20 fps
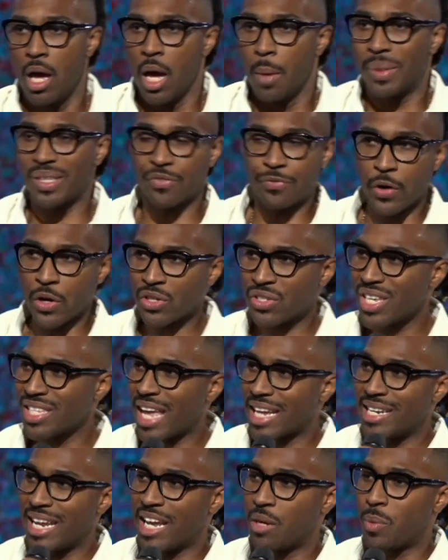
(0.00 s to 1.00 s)
But the first thing
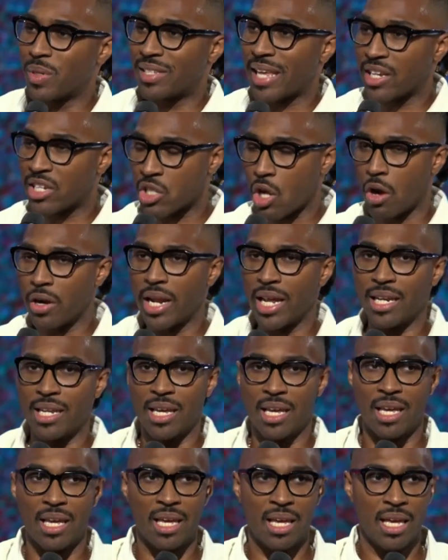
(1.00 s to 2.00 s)
they did was they
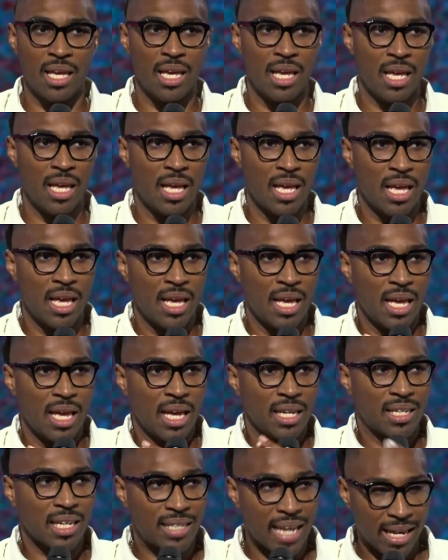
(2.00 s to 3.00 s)
started
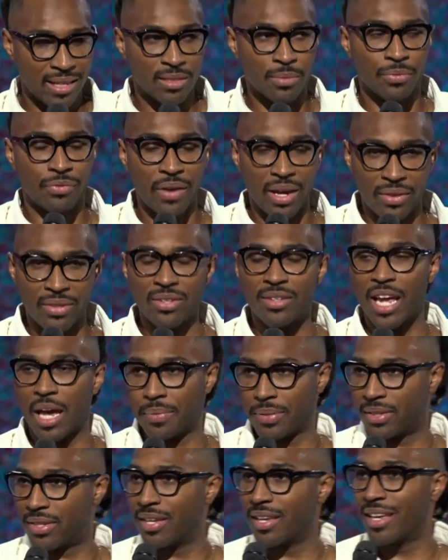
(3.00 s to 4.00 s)
to take some faith
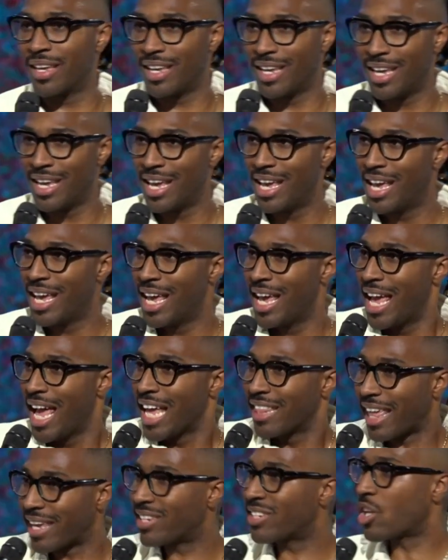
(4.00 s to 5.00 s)
steps.
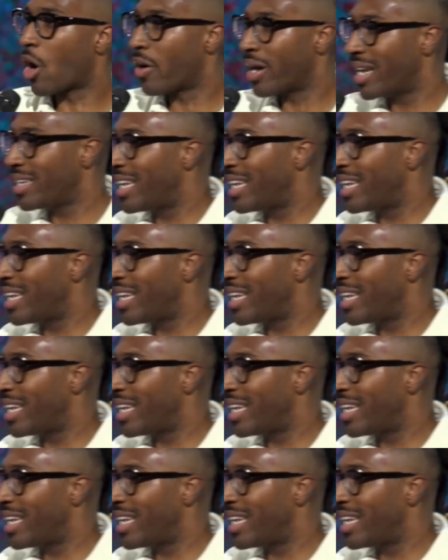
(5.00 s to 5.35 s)
They started